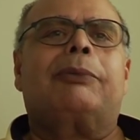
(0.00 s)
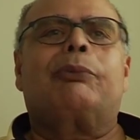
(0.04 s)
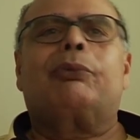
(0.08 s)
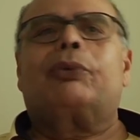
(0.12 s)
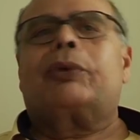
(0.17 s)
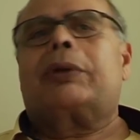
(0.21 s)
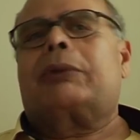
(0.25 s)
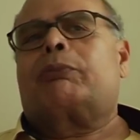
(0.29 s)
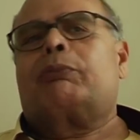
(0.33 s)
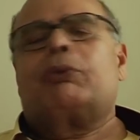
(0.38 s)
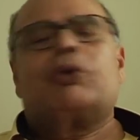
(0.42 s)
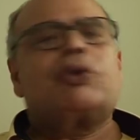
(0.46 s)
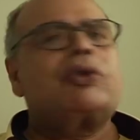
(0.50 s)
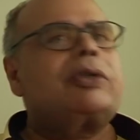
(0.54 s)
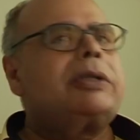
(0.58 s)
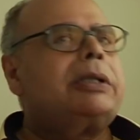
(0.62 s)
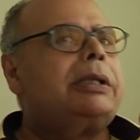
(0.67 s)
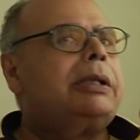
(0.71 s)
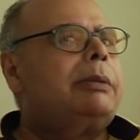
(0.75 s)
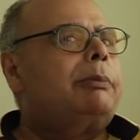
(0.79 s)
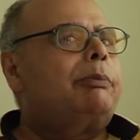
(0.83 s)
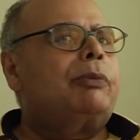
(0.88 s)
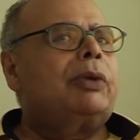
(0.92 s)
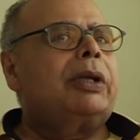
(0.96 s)
with
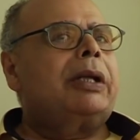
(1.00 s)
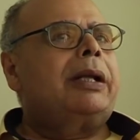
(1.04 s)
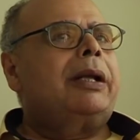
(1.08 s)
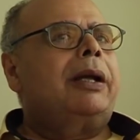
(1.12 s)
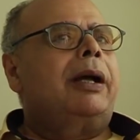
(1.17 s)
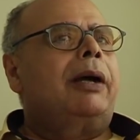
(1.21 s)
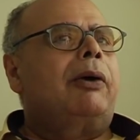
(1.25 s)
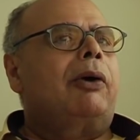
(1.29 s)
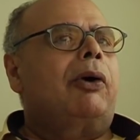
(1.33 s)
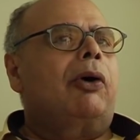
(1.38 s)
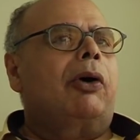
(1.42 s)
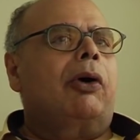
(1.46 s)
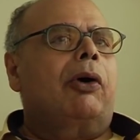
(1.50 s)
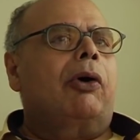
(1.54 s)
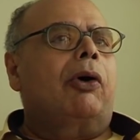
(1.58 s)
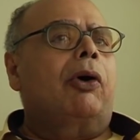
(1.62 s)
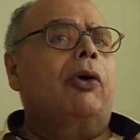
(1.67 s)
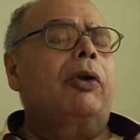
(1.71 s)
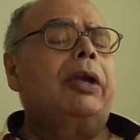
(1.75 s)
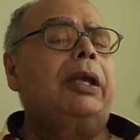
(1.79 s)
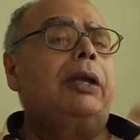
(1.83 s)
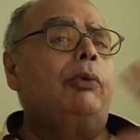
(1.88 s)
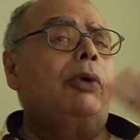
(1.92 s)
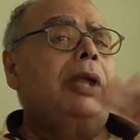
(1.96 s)
Muslim.
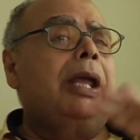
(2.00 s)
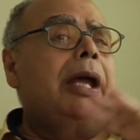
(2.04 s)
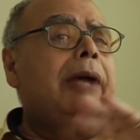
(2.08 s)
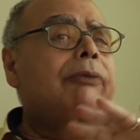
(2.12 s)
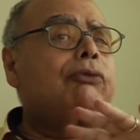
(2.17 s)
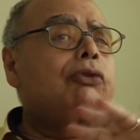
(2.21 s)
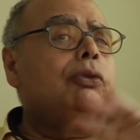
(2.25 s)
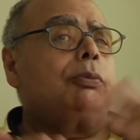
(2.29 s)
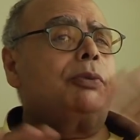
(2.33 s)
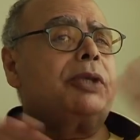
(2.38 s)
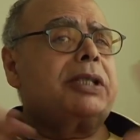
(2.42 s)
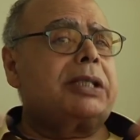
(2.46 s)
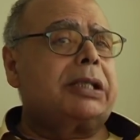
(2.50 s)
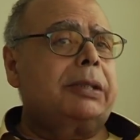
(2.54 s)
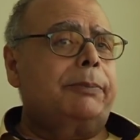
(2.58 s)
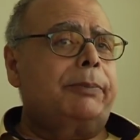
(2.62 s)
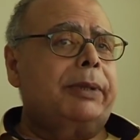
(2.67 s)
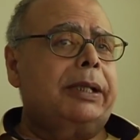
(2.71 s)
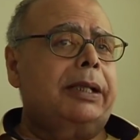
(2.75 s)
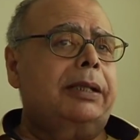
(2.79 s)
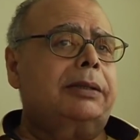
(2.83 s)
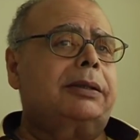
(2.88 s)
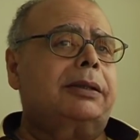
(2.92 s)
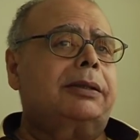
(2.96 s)
Only we have to be
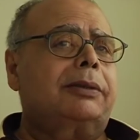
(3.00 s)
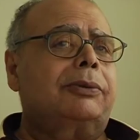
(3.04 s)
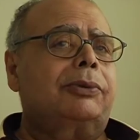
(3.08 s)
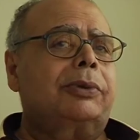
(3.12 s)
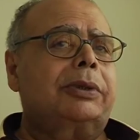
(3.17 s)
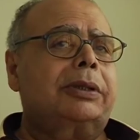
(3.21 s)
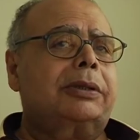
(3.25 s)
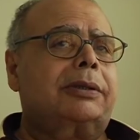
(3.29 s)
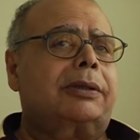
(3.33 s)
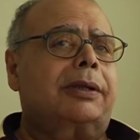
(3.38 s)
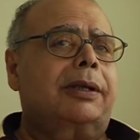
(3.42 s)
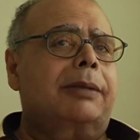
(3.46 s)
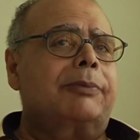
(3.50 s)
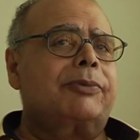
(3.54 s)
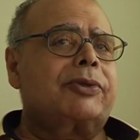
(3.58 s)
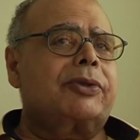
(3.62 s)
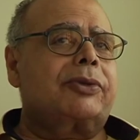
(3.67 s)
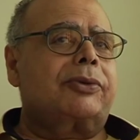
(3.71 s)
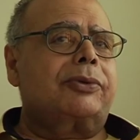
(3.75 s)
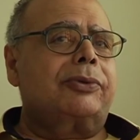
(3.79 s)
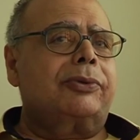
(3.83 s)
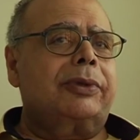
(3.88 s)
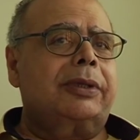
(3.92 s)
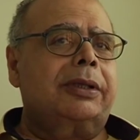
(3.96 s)
separated when it comes
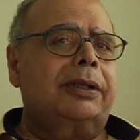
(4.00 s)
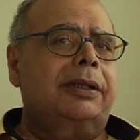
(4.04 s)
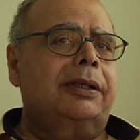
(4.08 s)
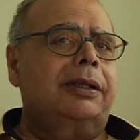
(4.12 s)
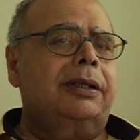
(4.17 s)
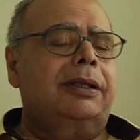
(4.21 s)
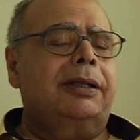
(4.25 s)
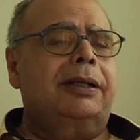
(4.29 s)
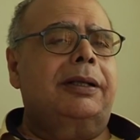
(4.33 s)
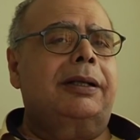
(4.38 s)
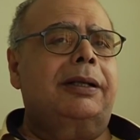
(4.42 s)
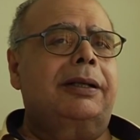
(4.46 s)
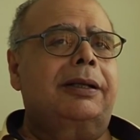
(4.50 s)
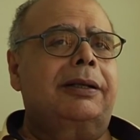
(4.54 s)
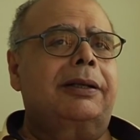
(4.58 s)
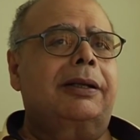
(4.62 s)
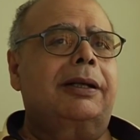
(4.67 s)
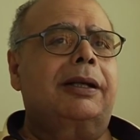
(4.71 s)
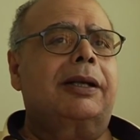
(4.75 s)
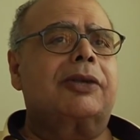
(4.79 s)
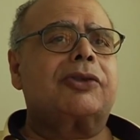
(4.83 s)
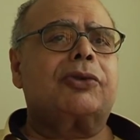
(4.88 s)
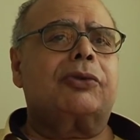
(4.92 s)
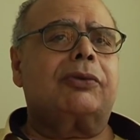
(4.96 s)
to the
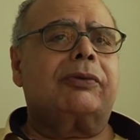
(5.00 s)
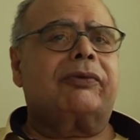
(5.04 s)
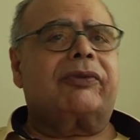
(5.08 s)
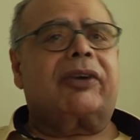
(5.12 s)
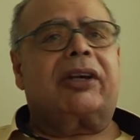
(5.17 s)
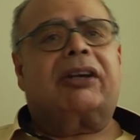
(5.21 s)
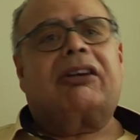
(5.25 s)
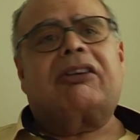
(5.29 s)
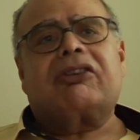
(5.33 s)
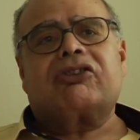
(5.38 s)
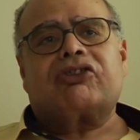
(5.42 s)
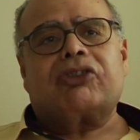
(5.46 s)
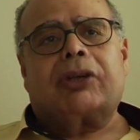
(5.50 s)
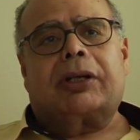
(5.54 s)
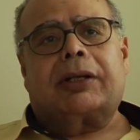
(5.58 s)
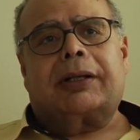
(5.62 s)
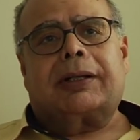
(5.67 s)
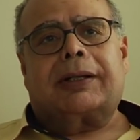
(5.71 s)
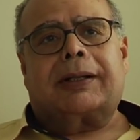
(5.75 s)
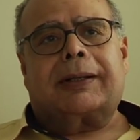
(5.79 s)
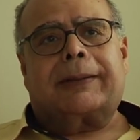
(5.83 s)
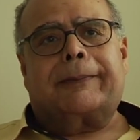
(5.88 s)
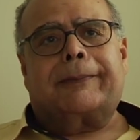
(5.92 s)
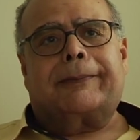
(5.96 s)
lesson of religion.
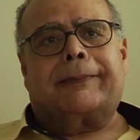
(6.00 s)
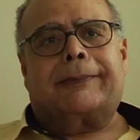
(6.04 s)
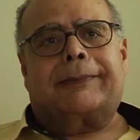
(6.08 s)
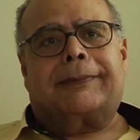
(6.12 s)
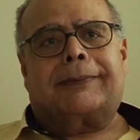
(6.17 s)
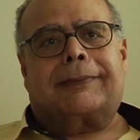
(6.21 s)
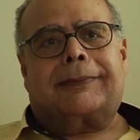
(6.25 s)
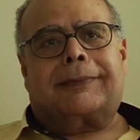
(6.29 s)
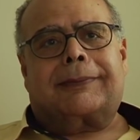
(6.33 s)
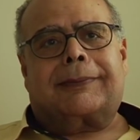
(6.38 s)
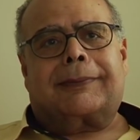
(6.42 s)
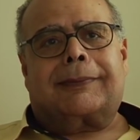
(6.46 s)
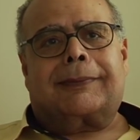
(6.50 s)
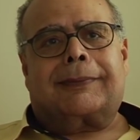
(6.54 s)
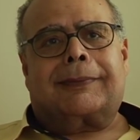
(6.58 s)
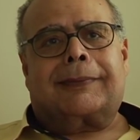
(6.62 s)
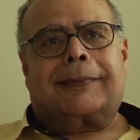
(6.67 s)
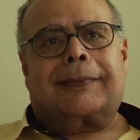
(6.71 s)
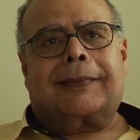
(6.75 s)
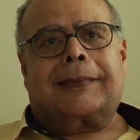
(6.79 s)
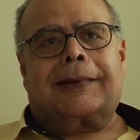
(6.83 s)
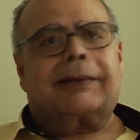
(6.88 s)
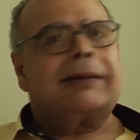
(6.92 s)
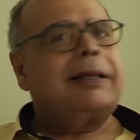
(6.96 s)

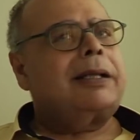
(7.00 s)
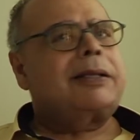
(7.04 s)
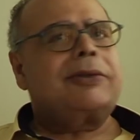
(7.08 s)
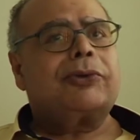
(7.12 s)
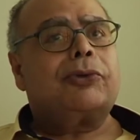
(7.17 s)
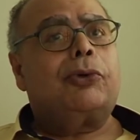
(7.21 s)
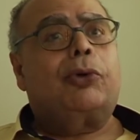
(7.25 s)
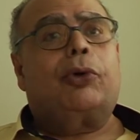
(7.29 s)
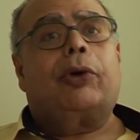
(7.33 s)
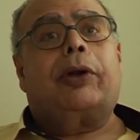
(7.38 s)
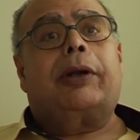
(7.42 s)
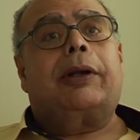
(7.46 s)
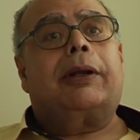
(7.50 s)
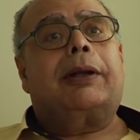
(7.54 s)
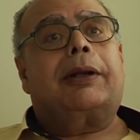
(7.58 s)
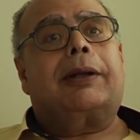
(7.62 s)
That's all.